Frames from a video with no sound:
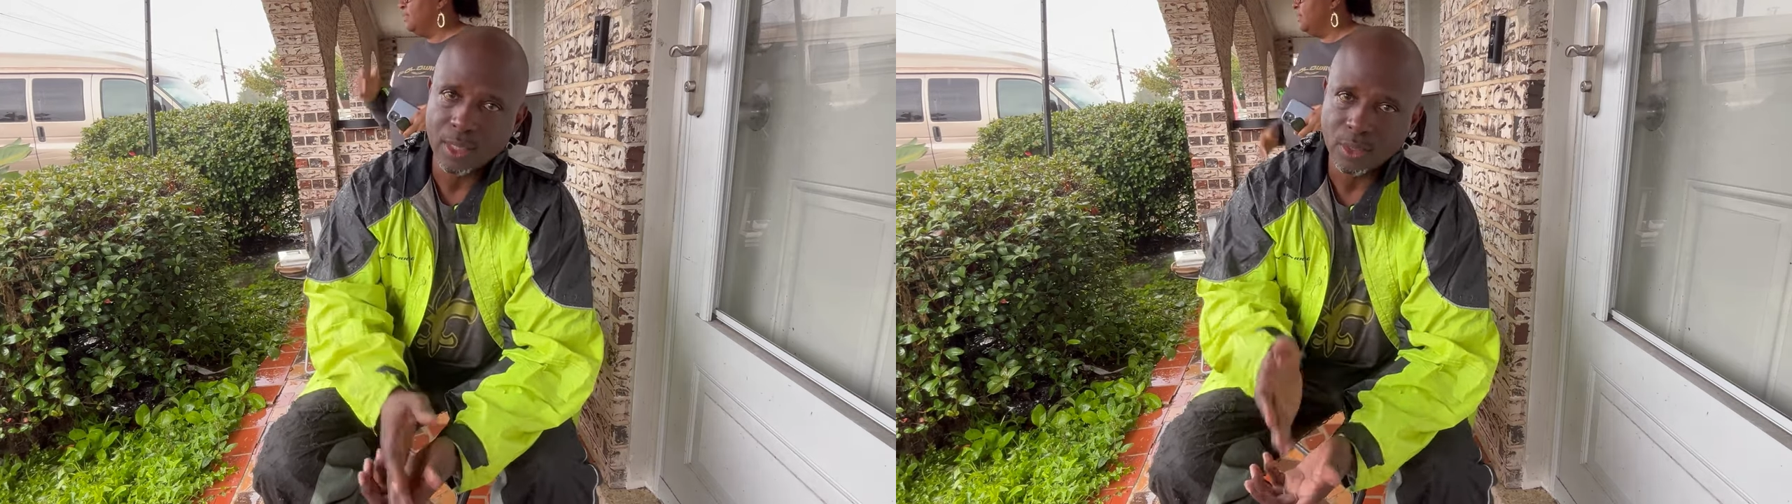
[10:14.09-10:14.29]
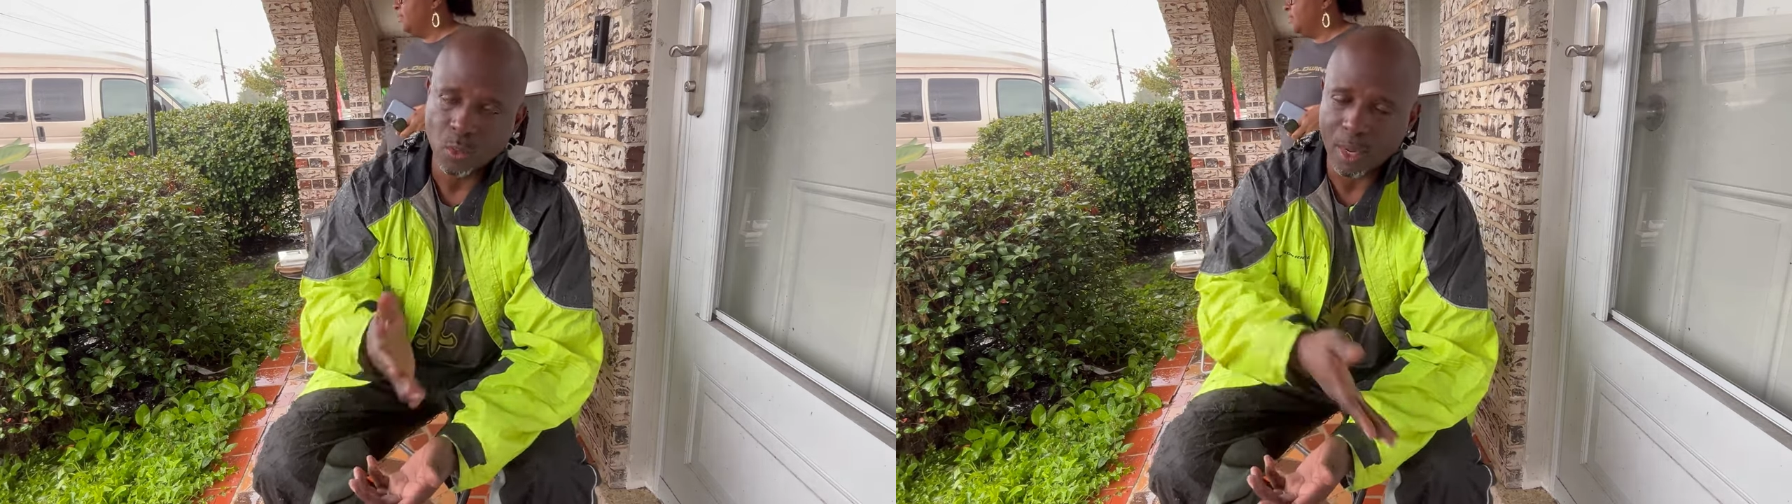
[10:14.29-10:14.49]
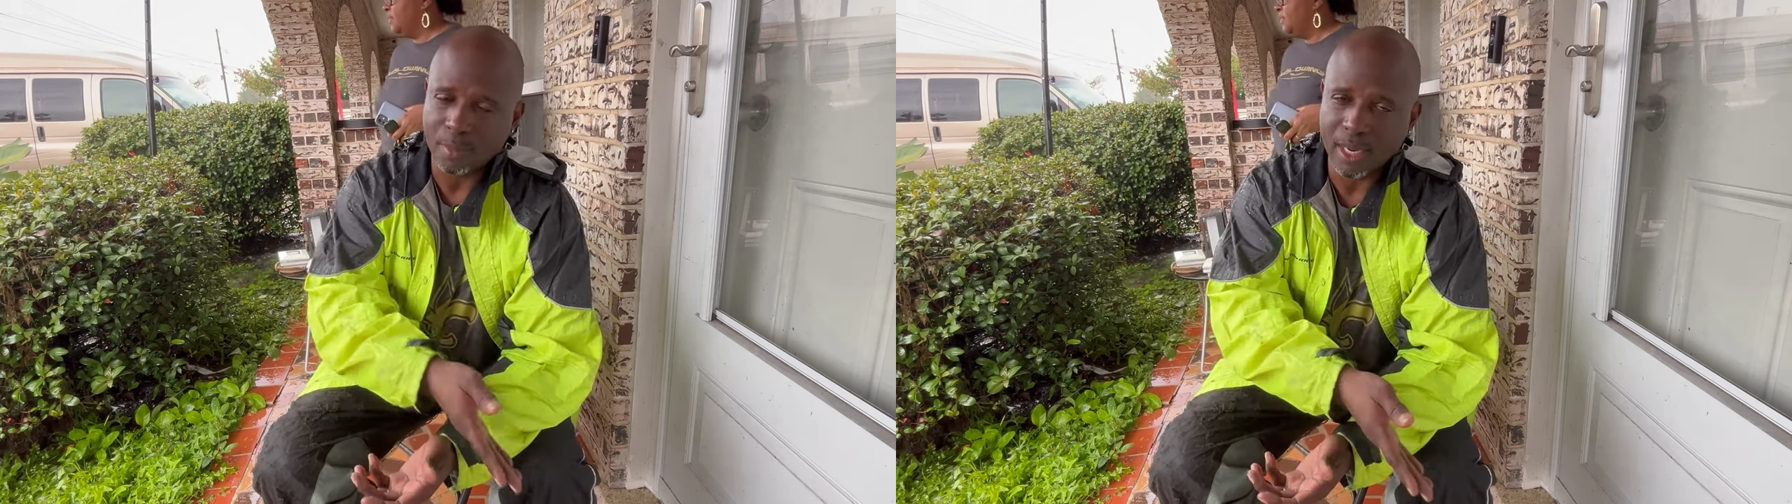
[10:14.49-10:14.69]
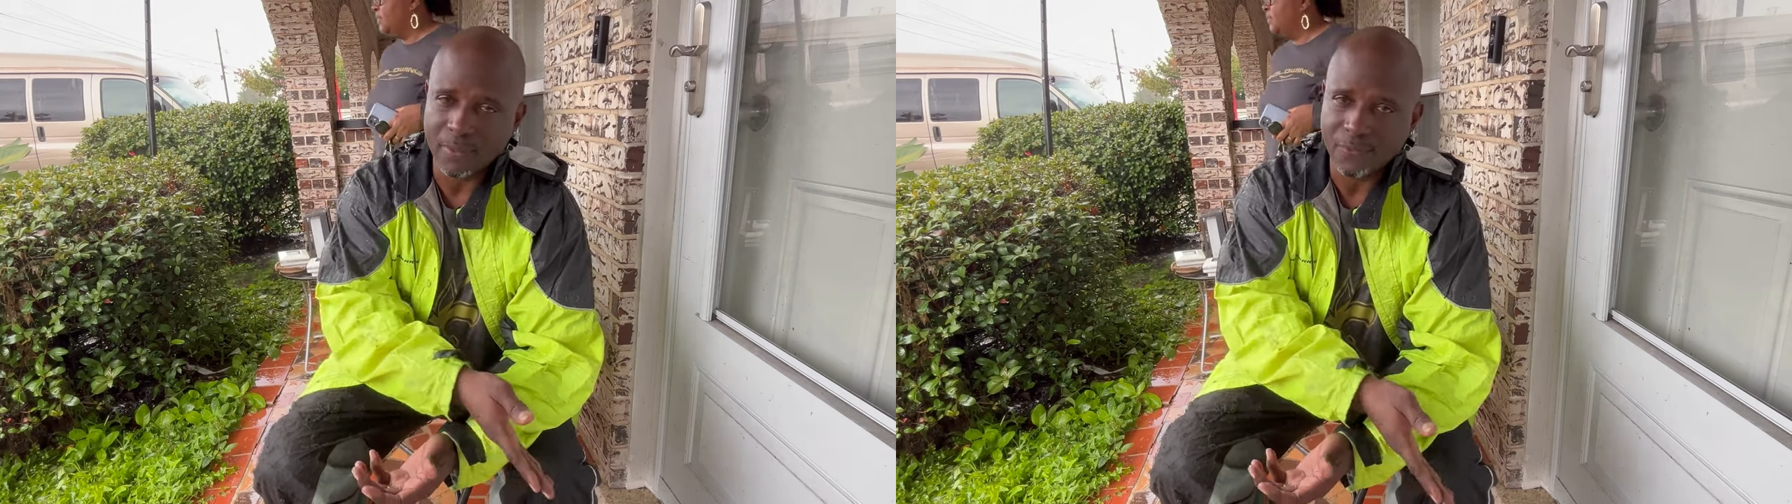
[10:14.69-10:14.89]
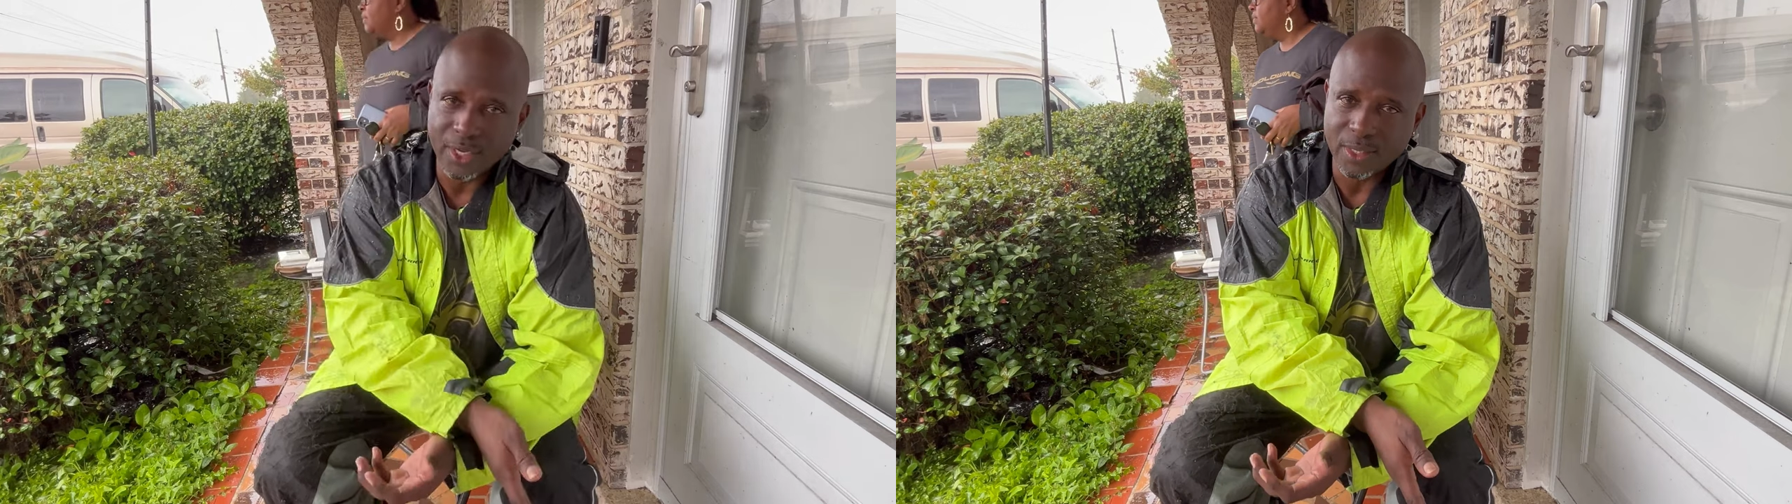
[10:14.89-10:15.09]
to where my
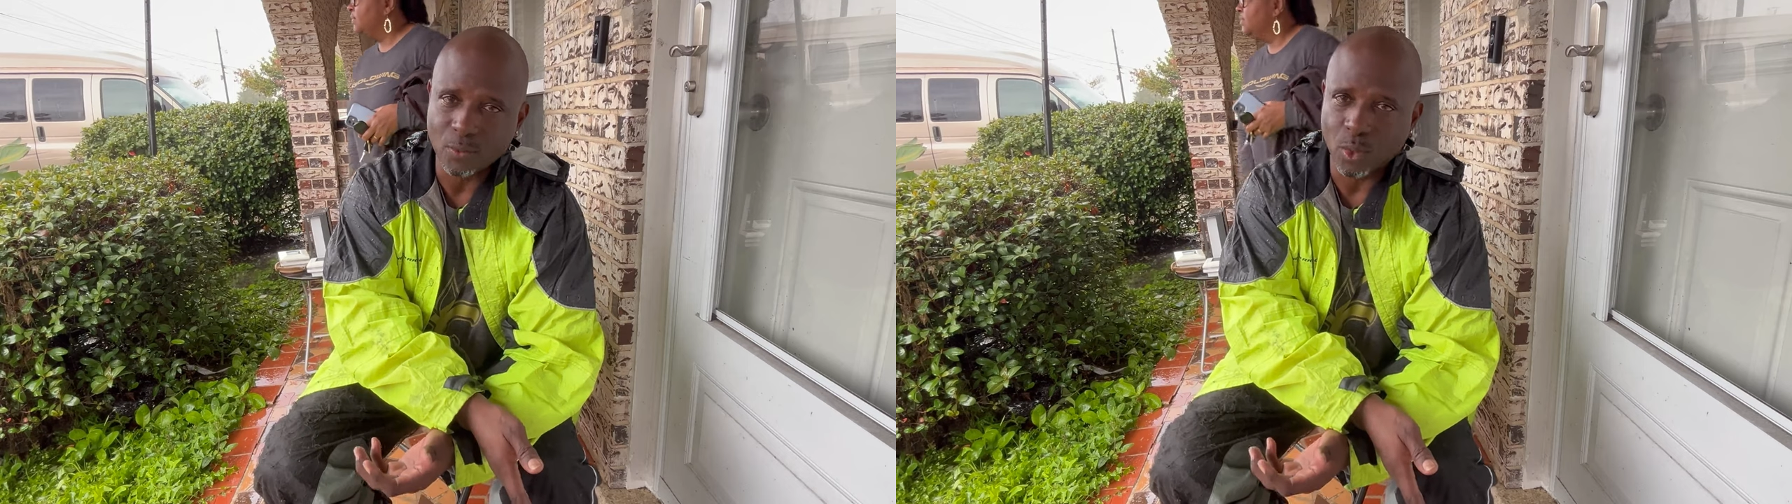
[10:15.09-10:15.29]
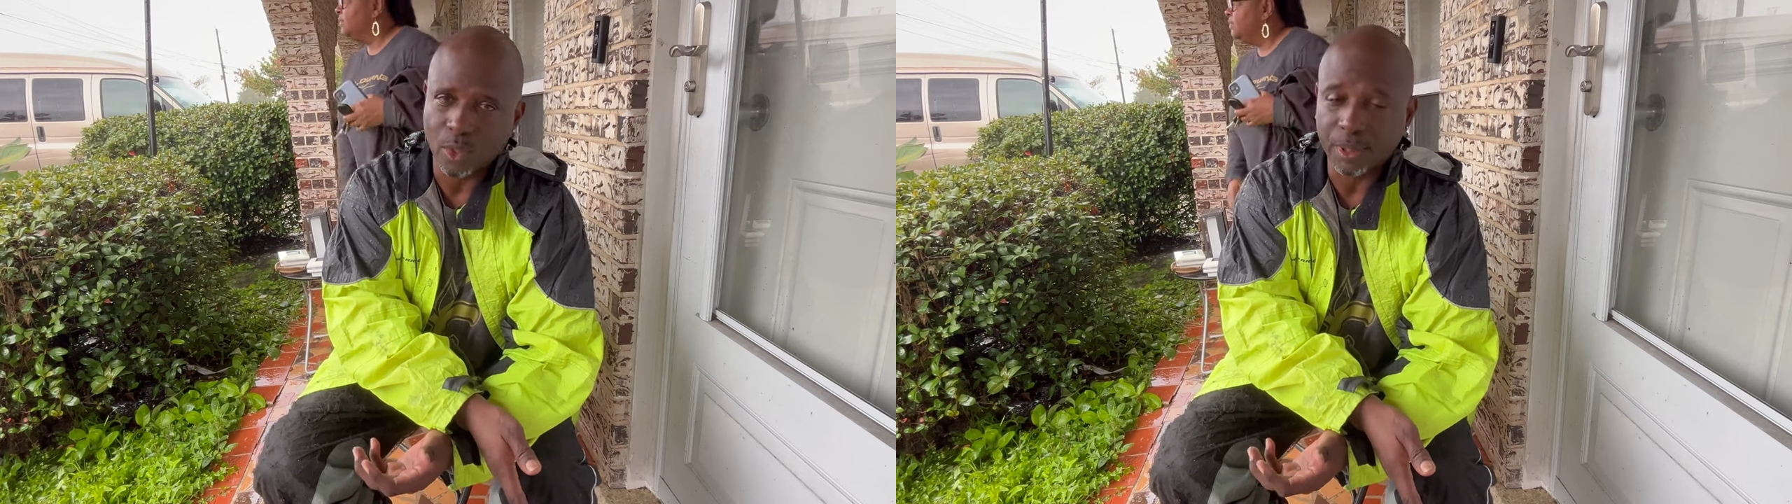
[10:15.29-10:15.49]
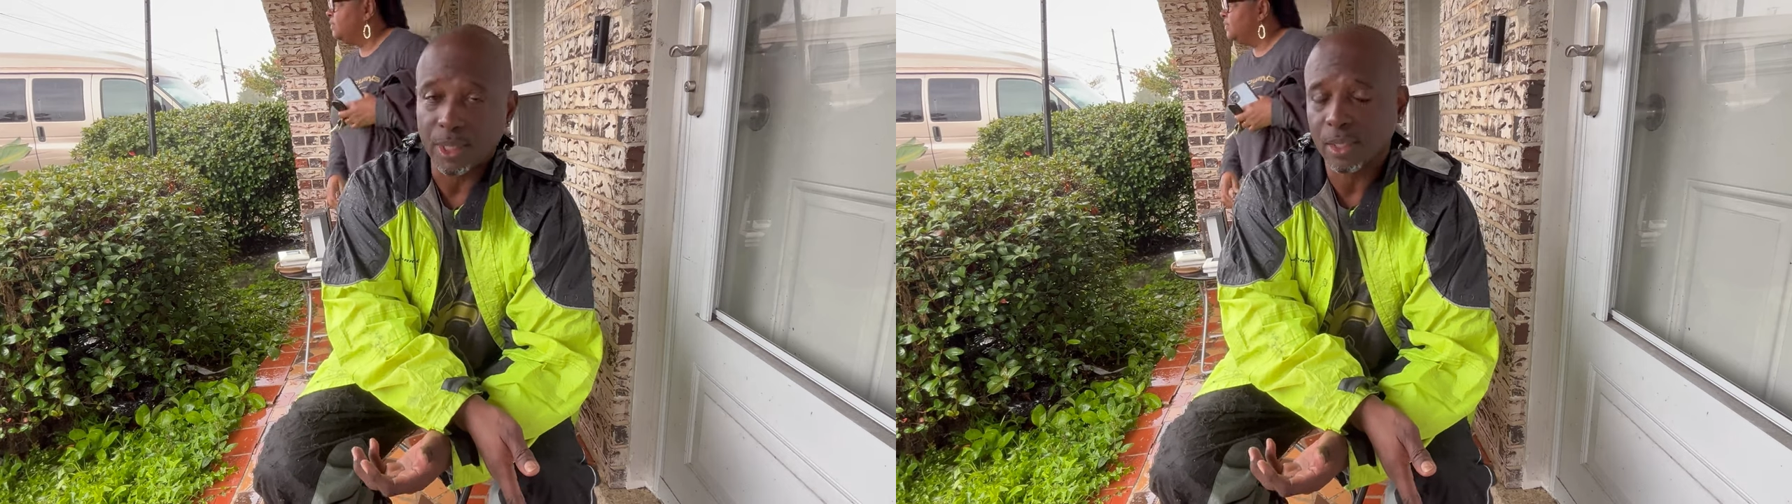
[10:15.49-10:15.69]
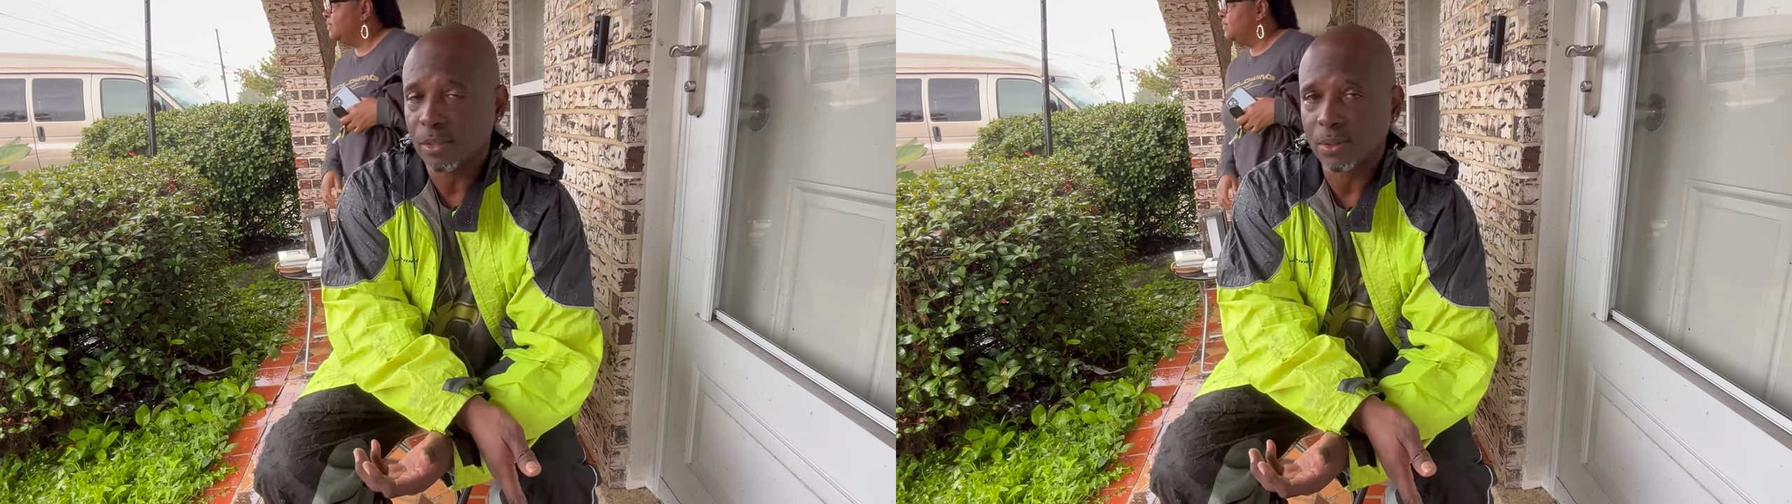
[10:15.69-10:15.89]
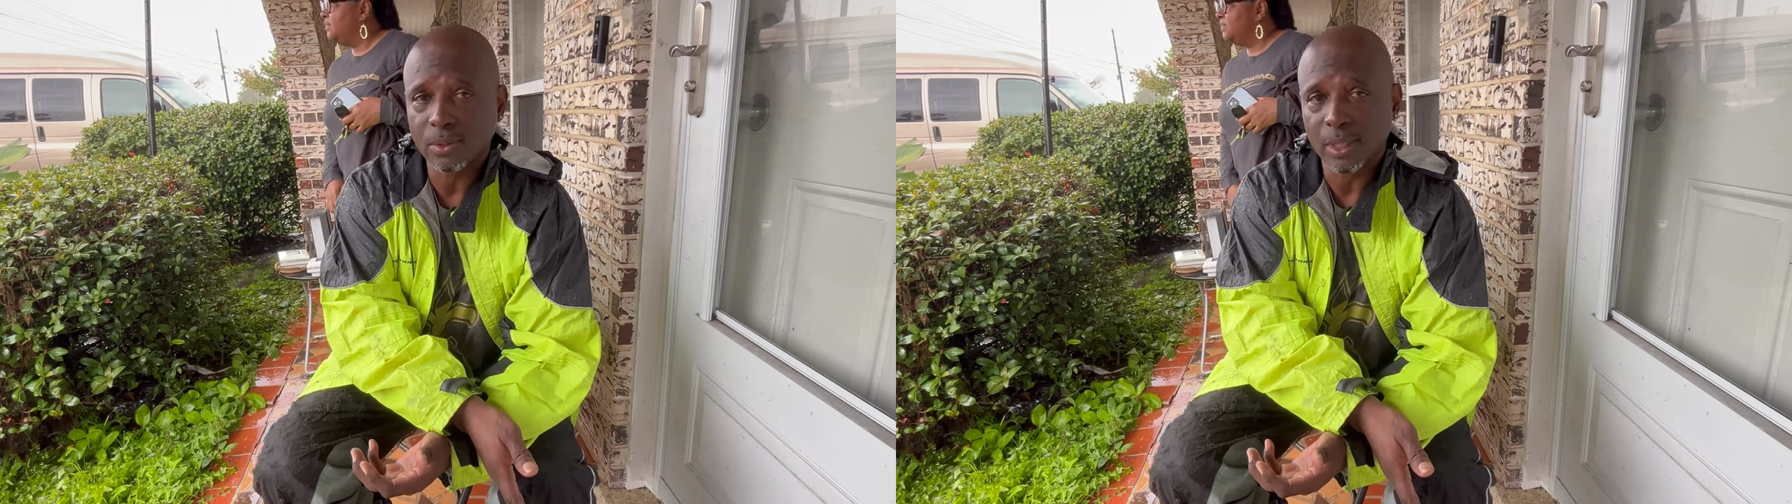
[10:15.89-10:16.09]
feet won't be
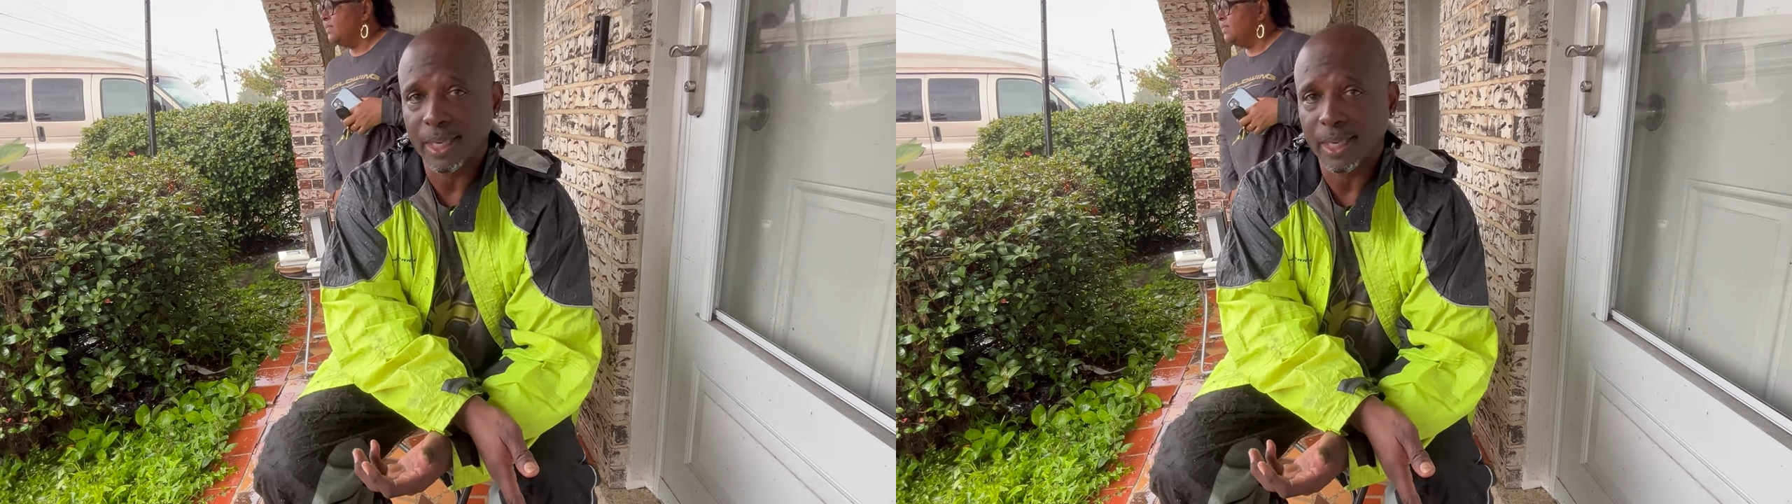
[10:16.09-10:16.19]
cold